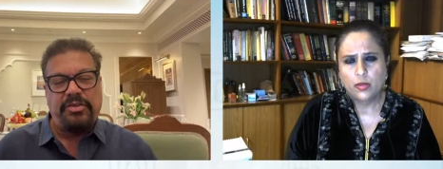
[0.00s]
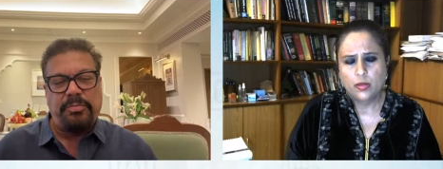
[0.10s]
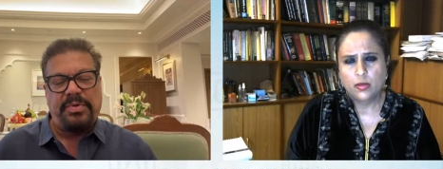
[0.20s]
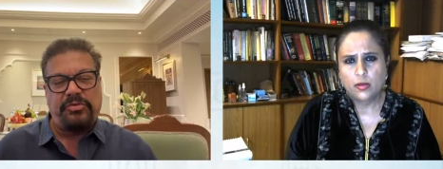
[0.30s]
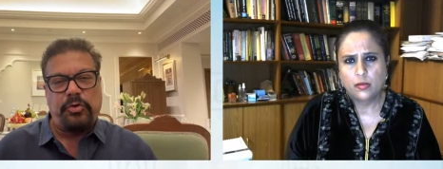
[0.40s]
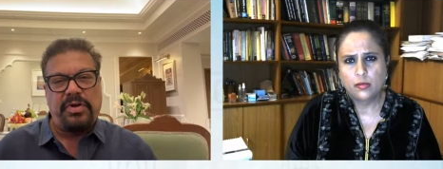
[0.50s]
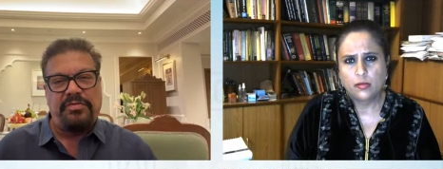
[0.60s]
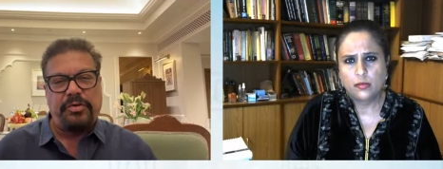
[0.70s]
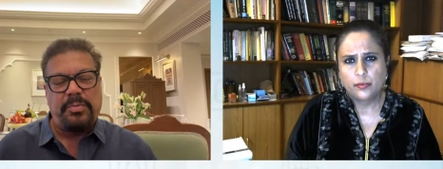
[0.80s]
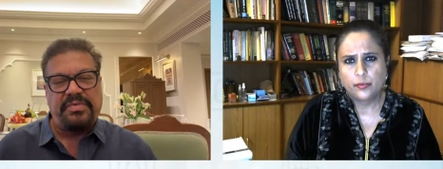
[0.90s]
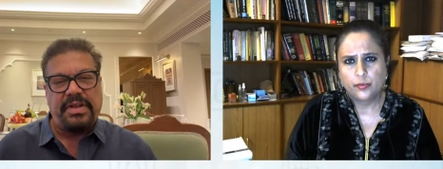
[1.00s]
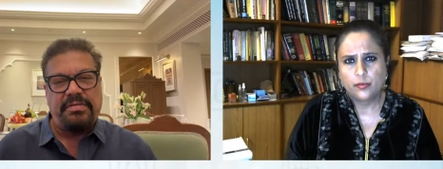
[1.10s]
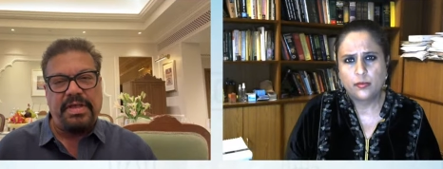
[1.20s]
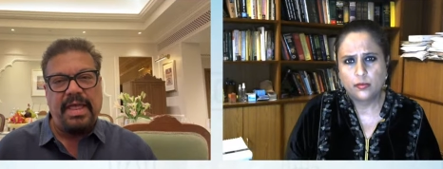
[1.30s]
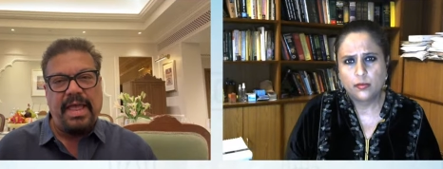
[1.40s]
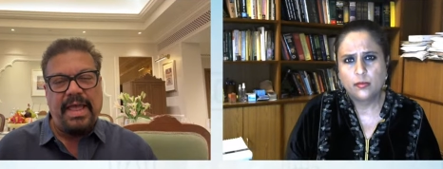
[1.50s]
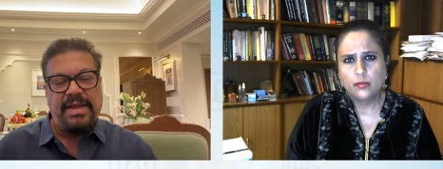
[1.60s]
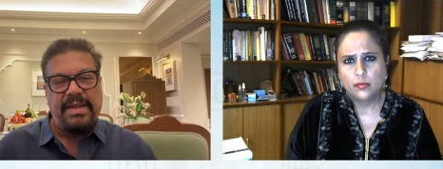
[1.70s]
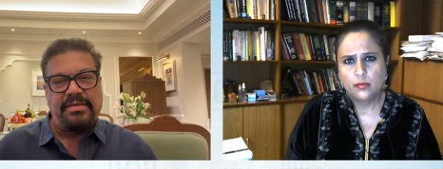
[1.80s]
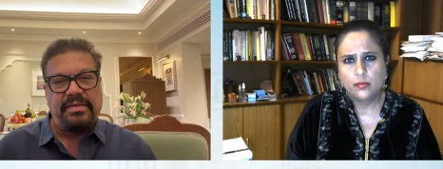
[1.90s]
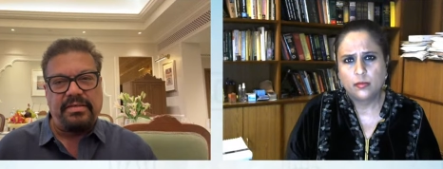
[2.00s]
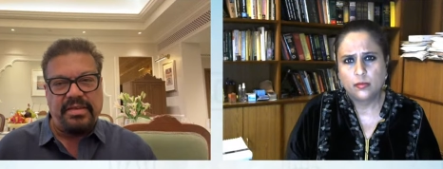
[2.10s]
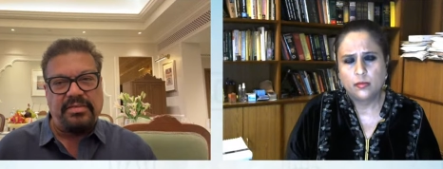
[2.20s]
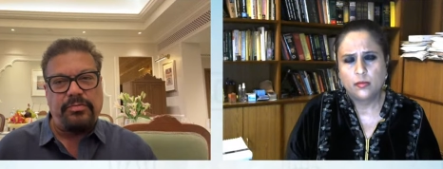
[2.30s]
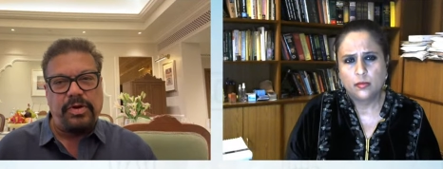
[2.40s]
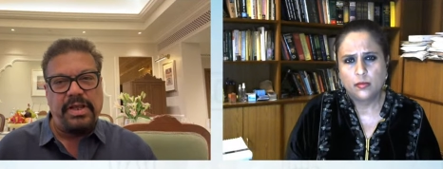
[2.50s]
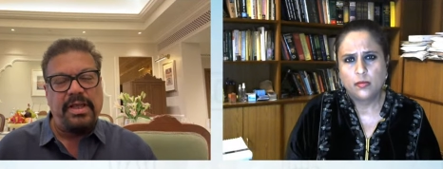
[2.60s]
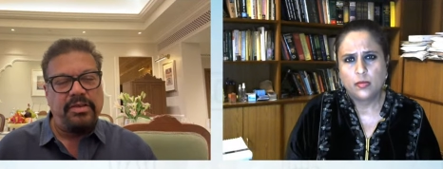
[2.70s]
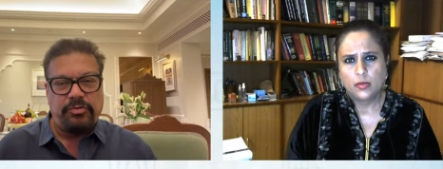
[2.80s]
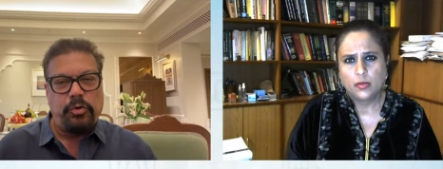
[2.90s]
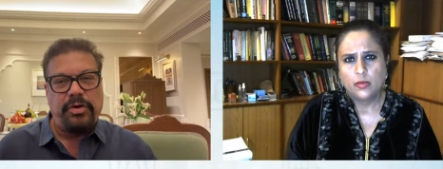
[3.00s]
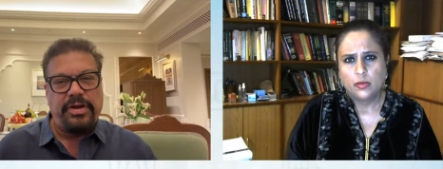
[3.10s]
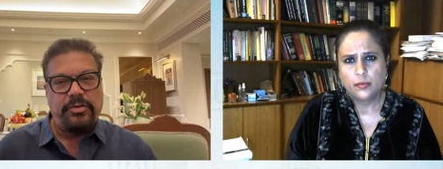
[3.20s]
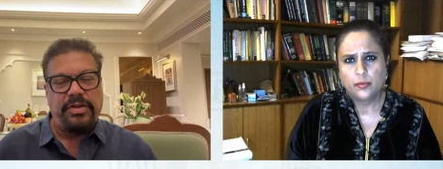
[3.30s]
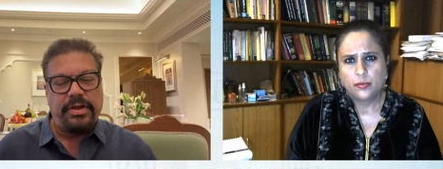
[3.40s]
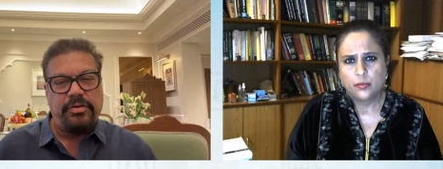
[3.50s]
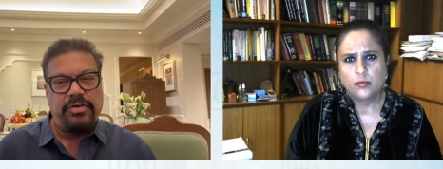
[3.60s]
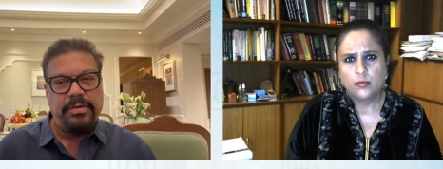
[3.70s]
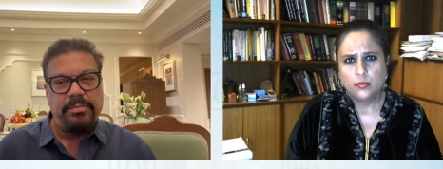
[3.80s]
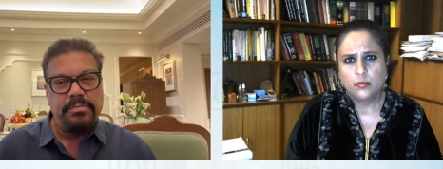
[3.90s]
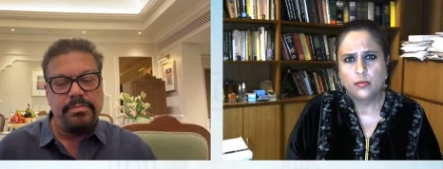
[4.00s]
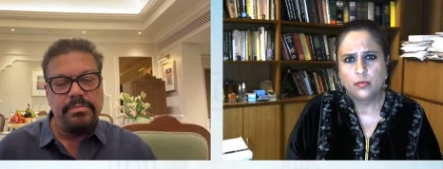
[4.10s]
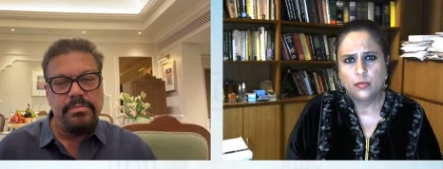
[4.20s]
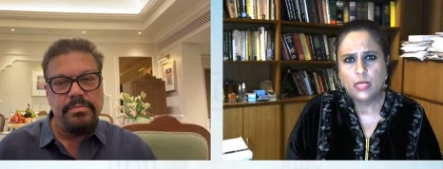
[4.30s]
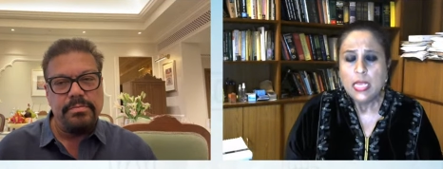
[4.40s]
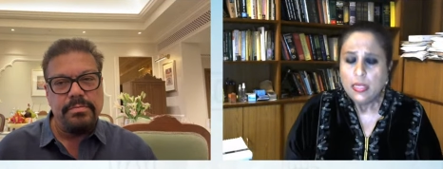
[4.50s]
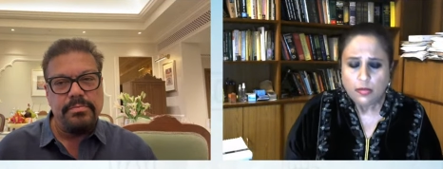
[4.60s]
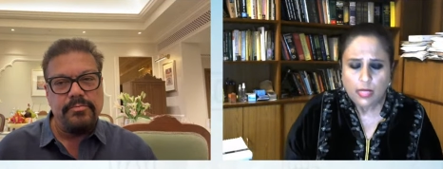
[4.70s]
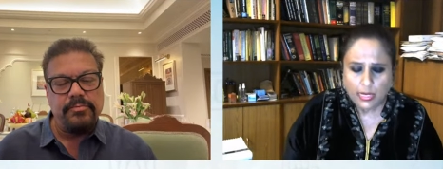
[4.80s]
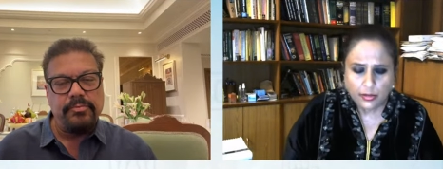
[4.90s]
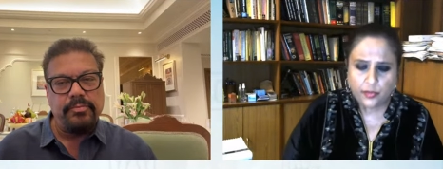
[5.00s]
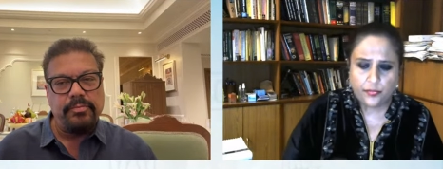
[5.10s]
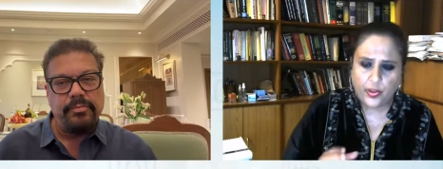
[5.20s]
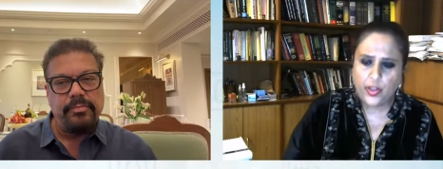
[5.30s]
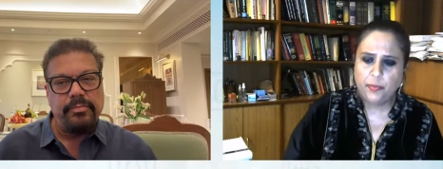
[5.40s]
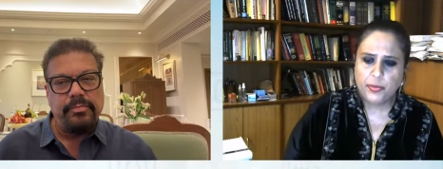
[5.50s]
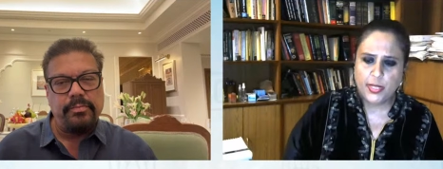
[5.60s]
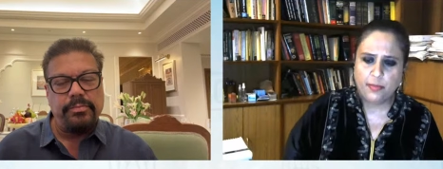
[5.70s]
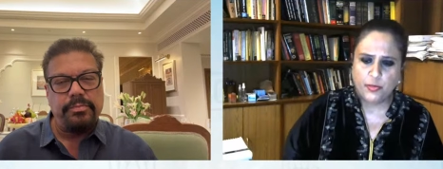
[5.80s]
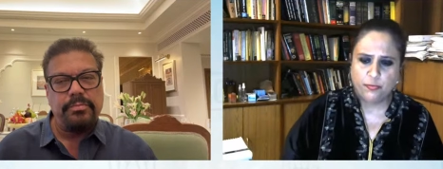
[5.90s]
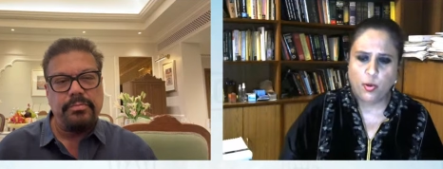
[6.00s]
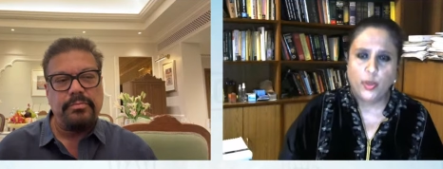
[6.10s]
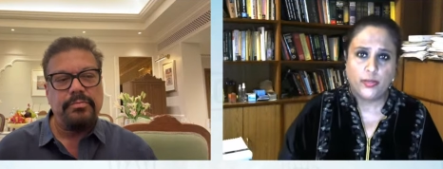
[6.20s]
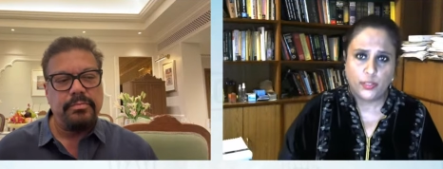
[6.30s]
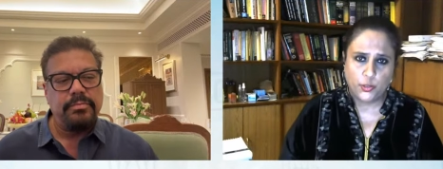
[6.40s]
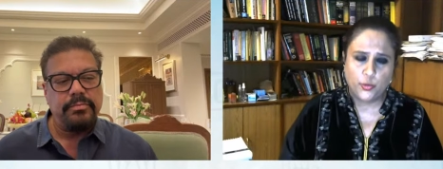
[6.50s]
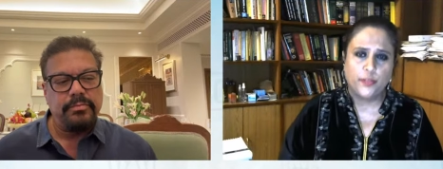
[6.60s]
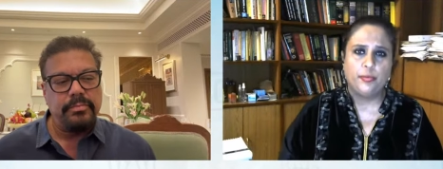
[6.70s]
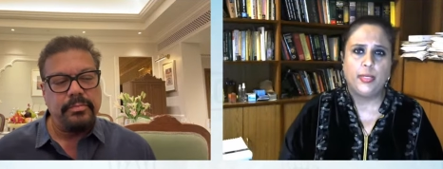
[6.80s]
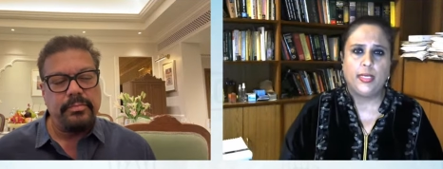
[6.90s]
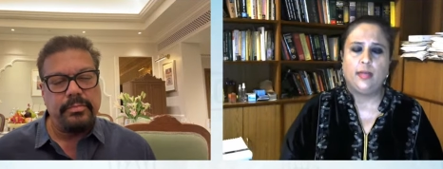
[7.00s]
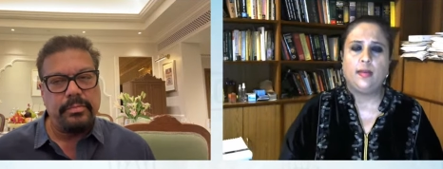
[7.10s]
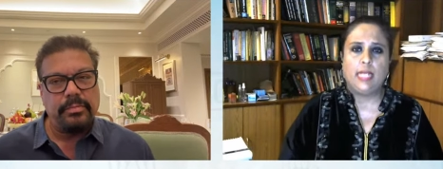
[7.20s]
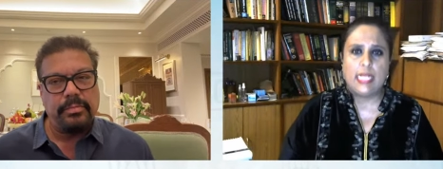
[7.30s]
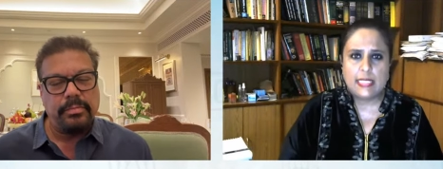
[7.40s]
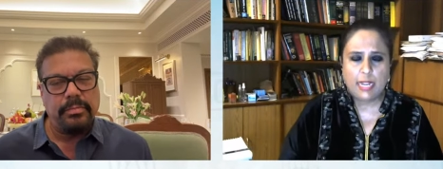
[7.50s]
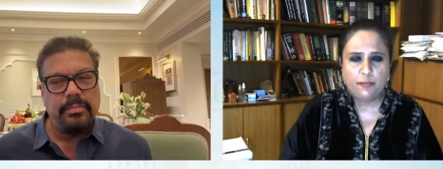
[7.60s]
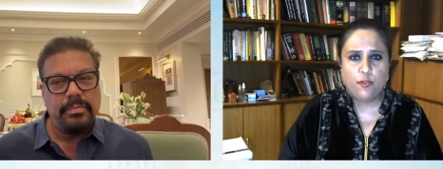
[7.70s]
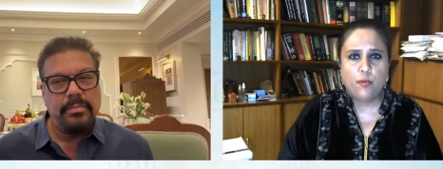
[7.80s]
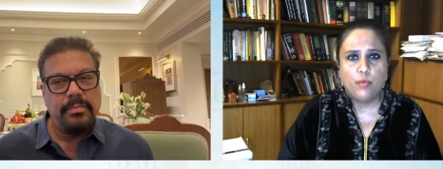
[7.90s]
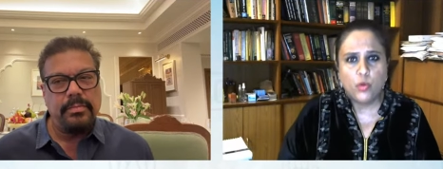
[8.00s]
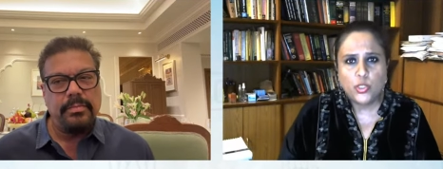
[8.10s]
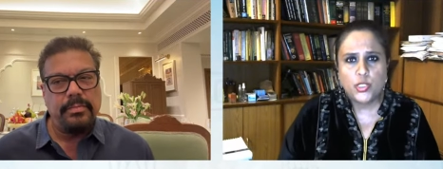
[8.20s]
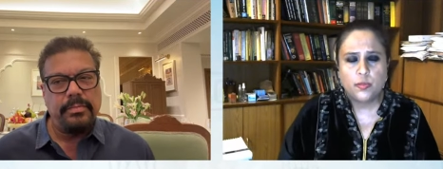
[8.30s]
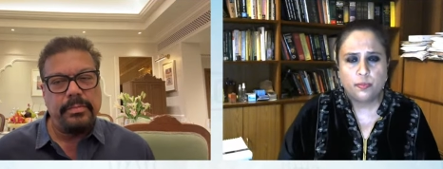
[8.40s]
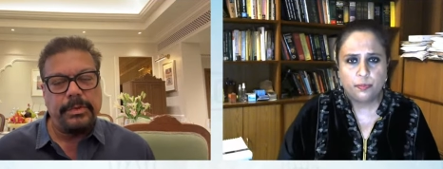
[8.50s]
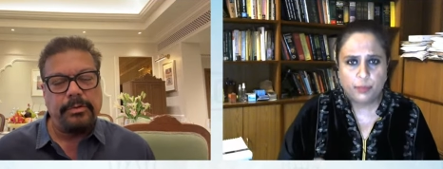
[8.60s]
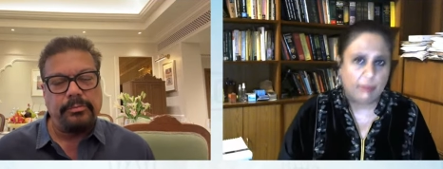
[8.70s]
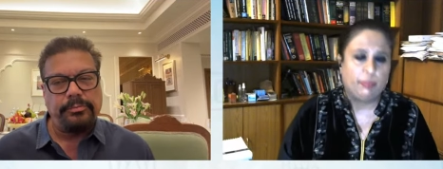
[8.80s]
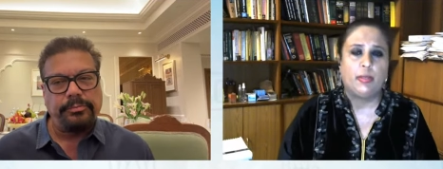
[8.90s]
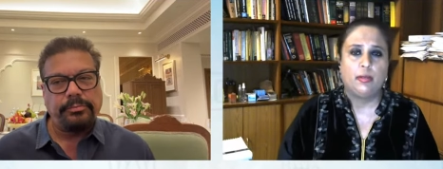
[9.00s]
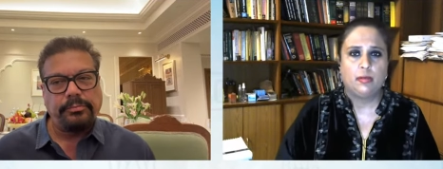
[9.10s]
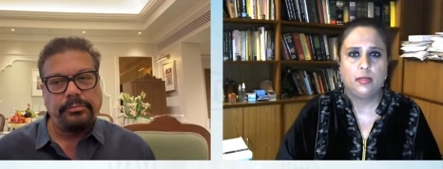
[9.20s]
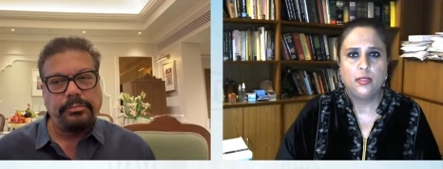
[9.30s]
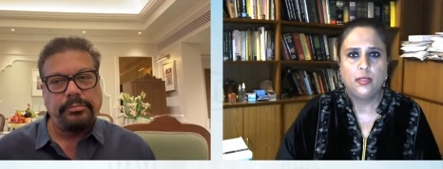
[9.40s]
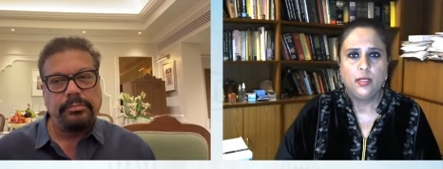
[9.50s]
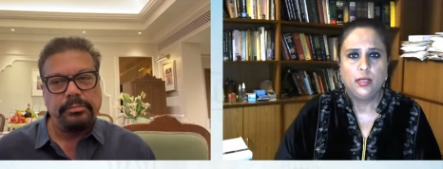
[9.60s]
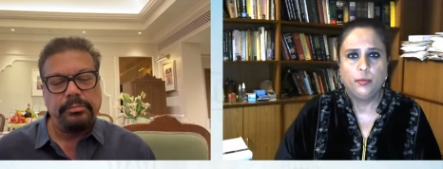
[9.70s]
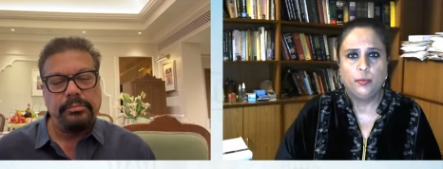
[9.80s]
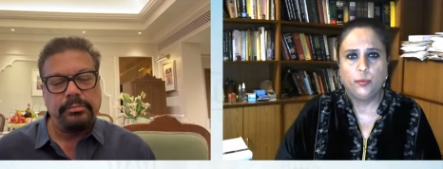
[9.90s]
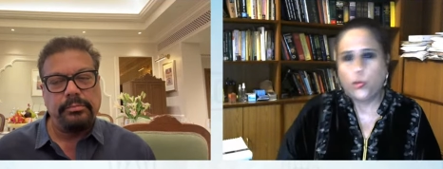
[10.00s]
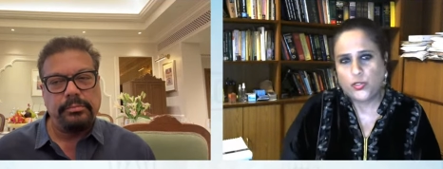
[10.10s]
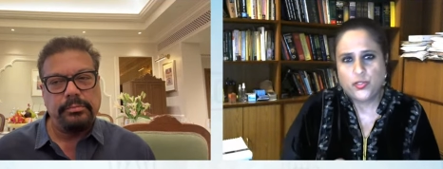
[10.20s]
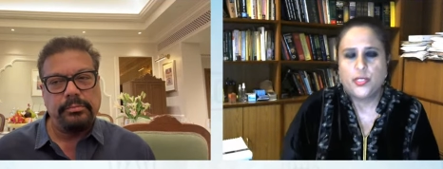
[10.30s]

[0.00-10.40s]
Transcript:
Speaker 1: this persona for himself and he has successfully sold it to the country.
Speaker 2: The other very perceptive point that you have made is that for most people, what is a